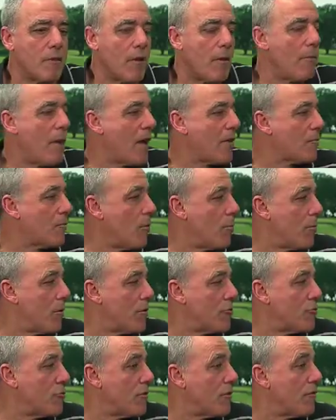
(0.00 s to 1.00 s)
basketball
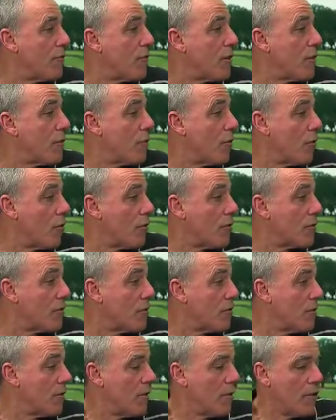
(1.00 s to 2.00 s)
player shooting free
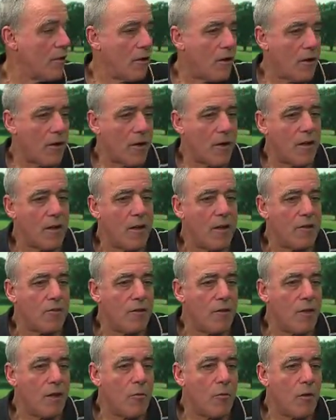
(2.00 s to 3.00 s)
throws. All right.
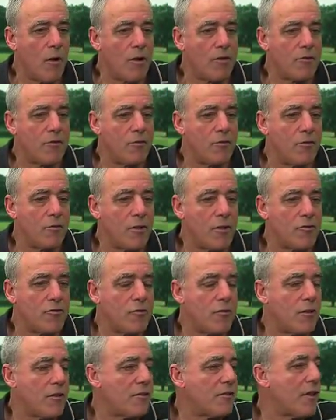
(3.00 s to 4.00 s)
So they're
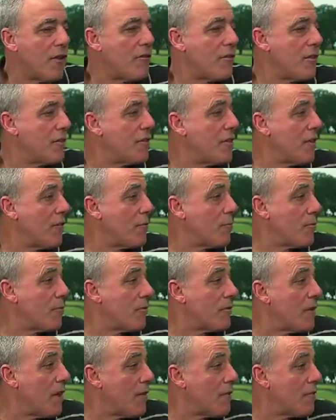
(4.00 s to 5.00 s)
shooting
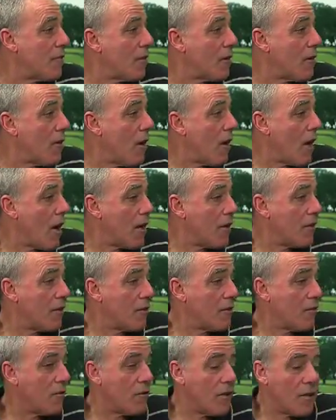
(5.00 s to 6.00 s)
77% from the line.
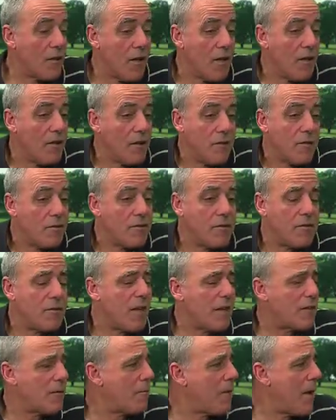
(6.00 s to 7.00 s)
All right. It's
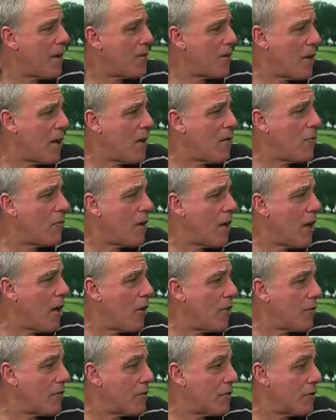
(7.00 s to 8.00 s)
not dependent on anyone
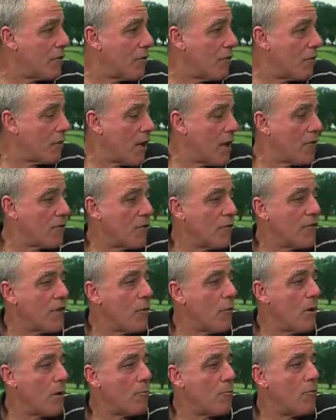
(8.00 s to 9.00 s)
else. Okay. So if
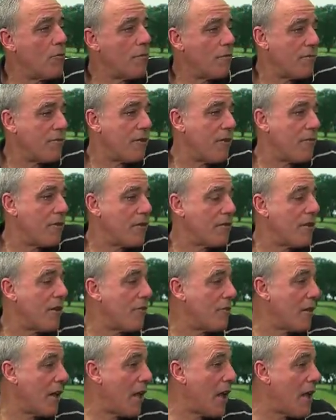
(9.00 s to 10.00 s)
they want to move from
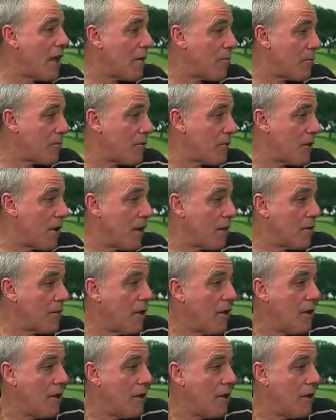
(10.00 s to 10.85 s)
77 to 80%,